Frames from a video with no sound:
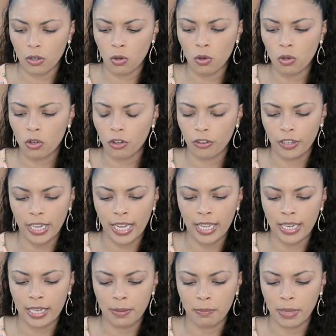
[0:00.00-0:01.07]
Who
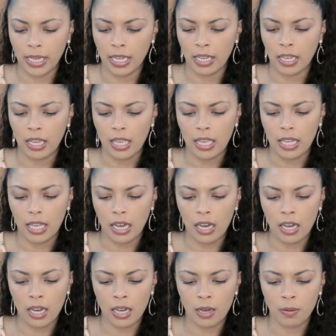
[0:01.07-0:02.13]
created me?
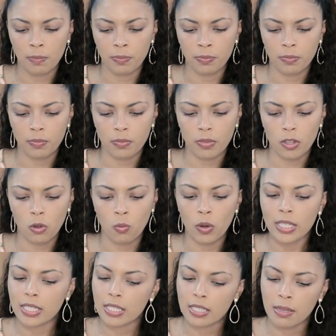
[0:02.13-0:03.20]

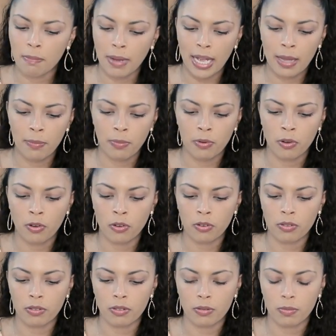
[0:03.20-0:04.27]
What does the
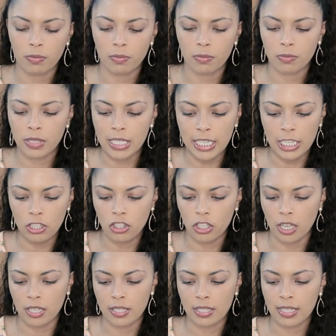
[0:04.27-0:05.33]
Bible teach
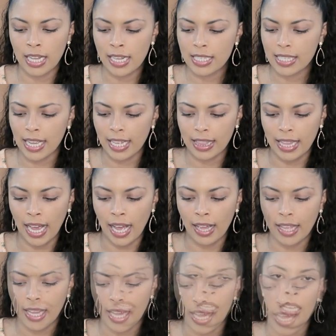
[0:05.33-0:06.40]
us? Things like
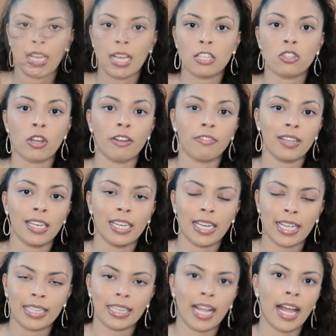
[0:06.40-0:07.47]
that. So I really
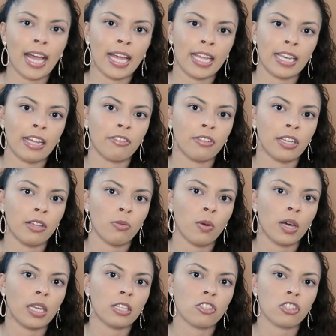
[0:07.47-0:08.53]
like that, and I really
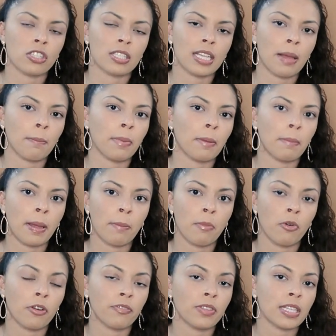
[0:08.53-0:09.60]
want to just implement
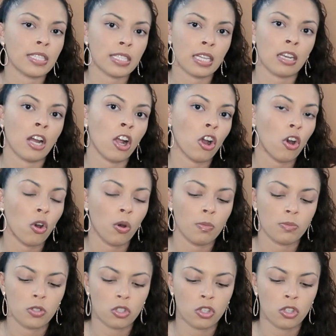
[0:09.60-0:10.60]
more of this in our home.